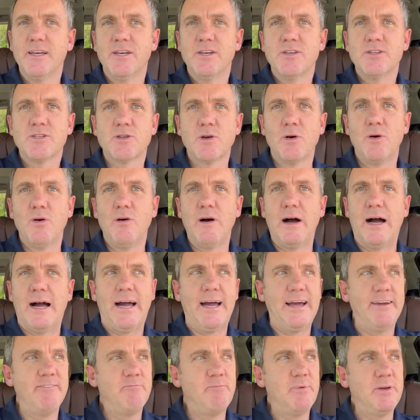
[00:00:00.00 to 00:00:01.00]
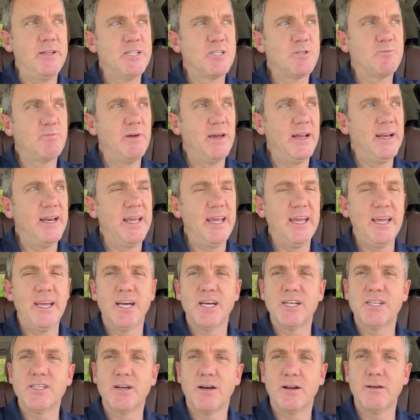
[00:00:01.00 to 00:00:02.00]
So I've been spending a
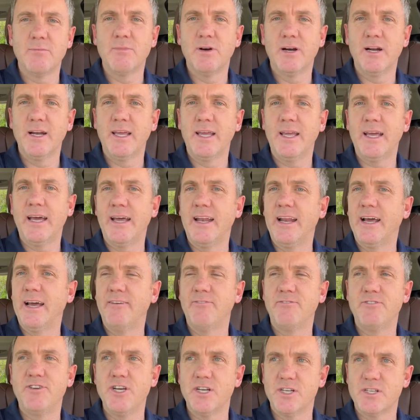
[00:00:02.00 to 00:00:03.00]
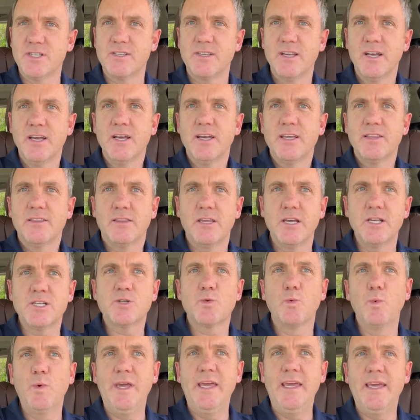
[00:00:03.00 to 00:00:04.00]
ton of money, and I've just this
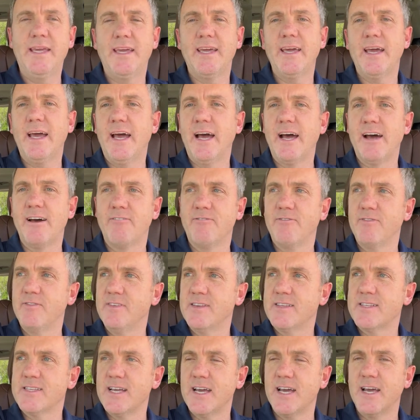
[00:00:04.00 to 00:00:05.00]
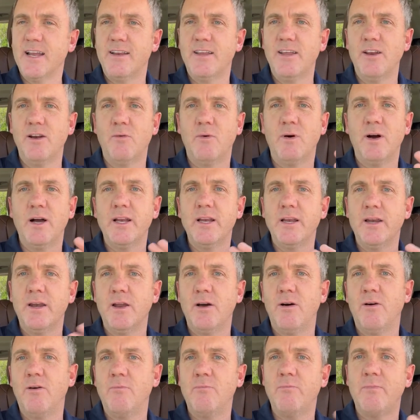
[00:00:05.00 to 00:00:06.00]
week have said, you know what?
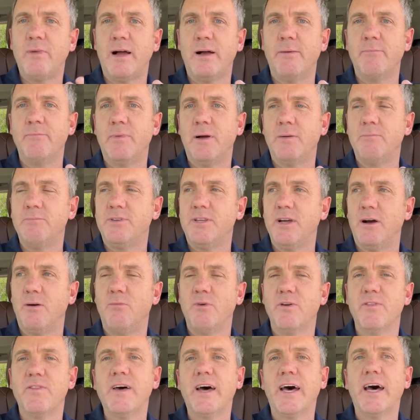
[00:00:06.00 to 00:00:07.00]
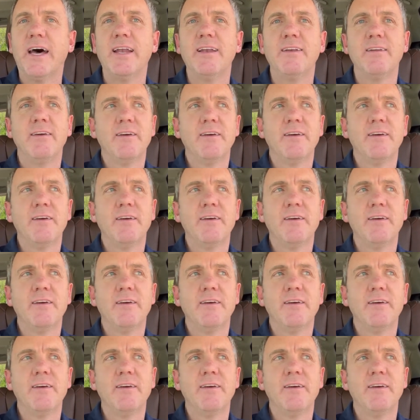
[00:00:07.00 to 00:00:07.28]
No, I'm done with that.